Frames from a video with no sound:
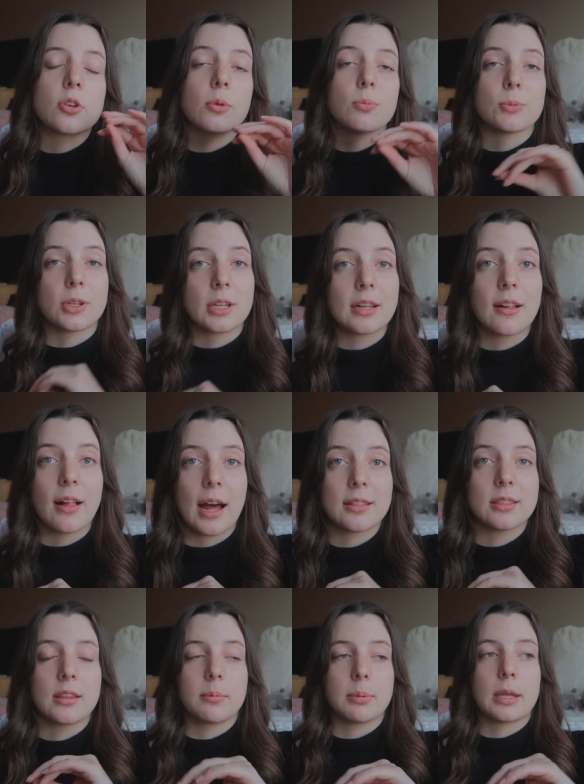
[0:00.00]
so I'm really
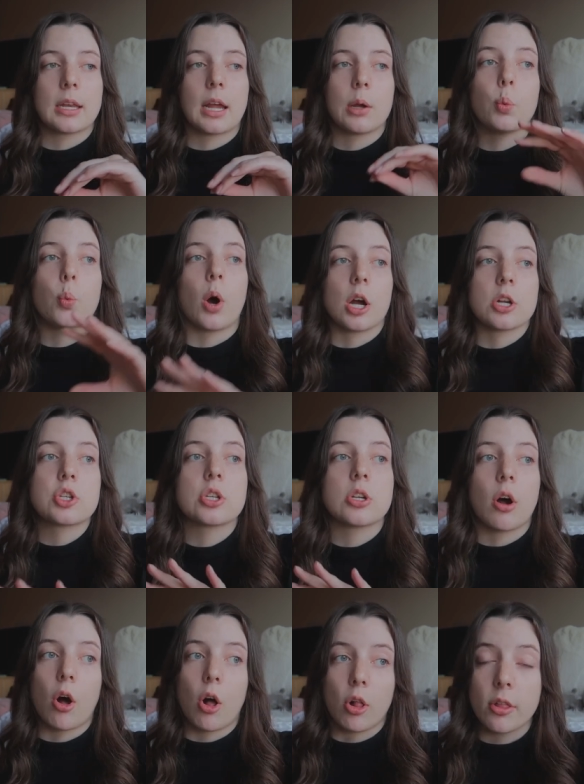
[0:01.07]
glad Libby and I watched
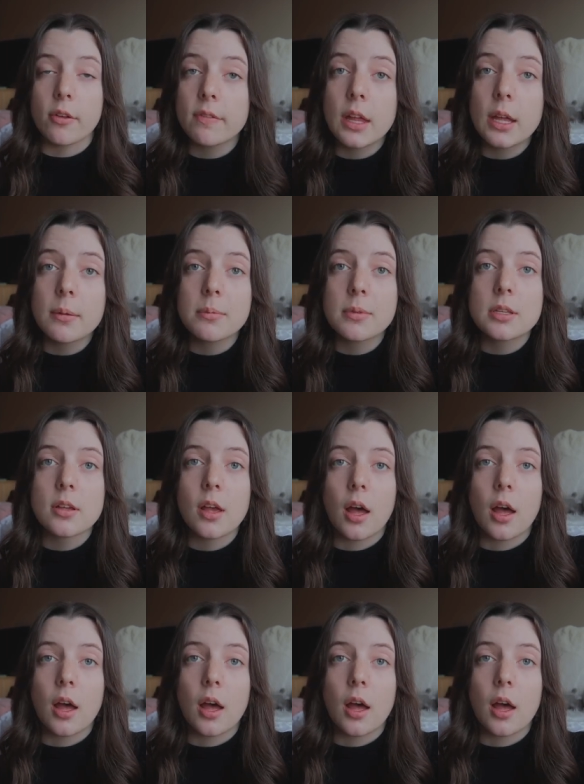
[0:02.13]
all of them.